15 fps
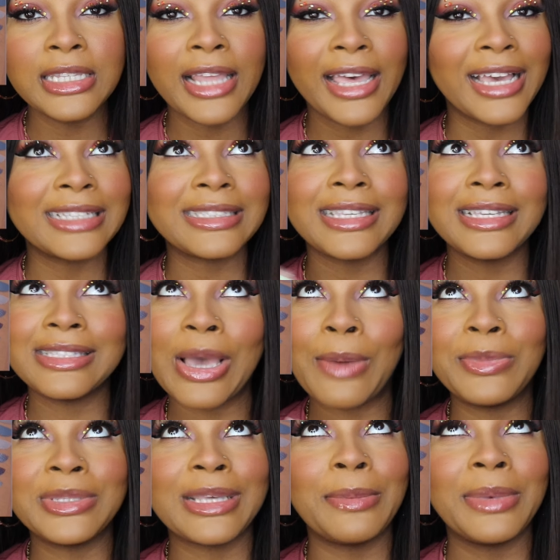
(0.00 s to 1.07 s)
like I say time
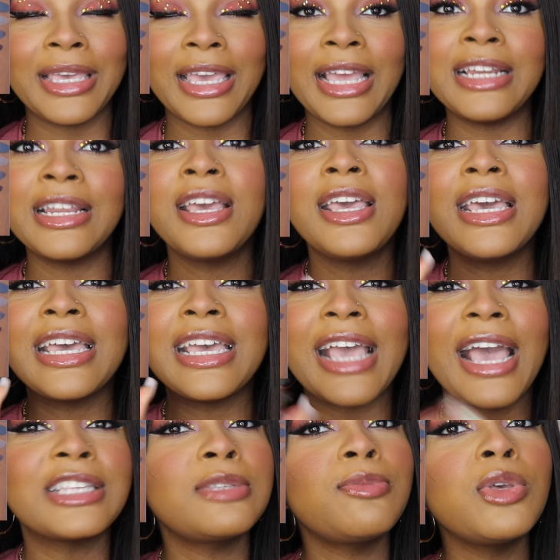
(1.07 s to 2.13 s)
and time again, it
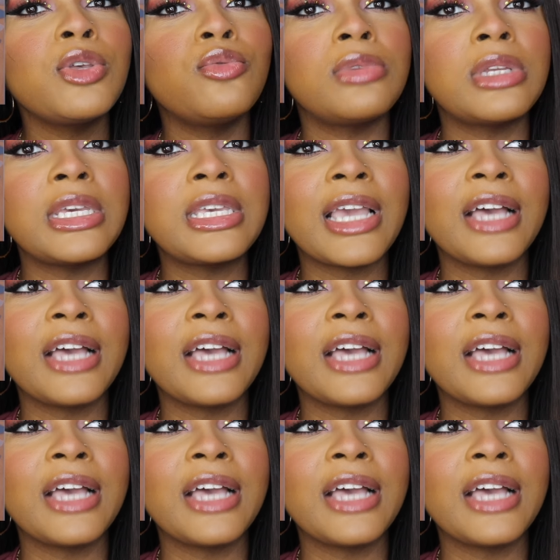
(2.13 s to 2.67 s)
has to be unique.